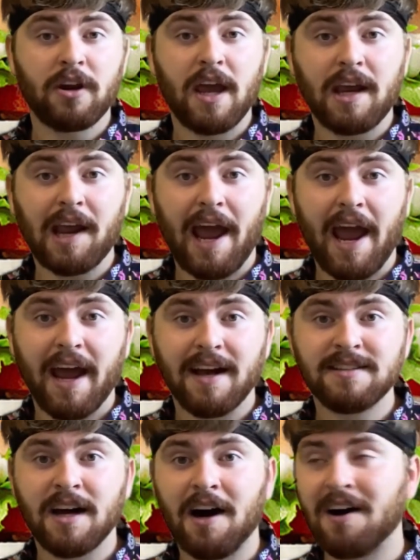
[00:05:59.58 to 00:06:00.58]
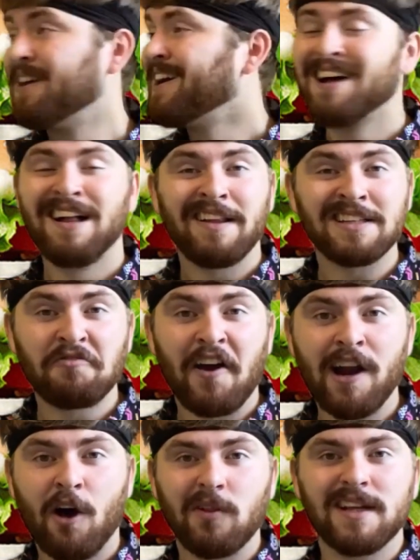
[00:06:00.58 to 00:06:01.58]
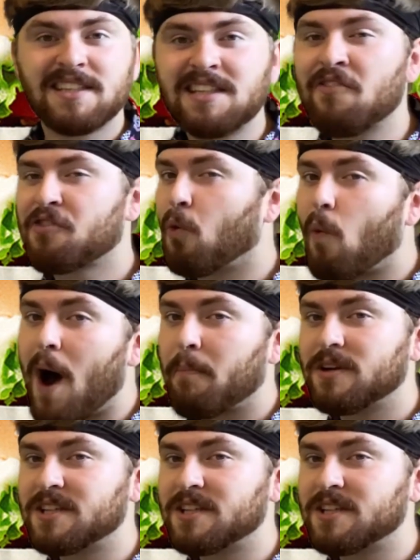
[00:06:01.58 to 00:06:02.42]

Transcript: King and, uh, let's find out. Let's see if the Whopper